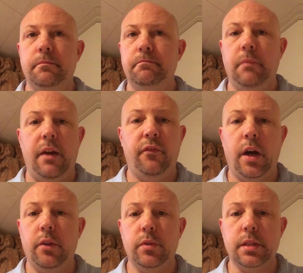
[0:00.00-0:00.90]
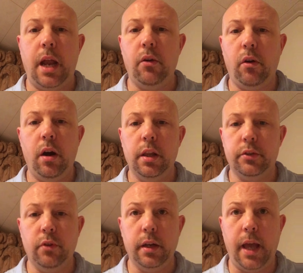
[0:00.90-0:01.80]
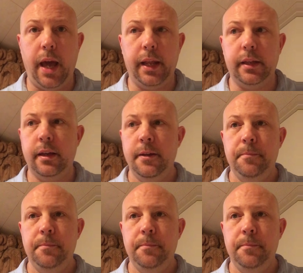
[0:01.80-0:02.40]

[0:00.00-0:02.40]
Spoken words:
My father was an alcoholic drug addict.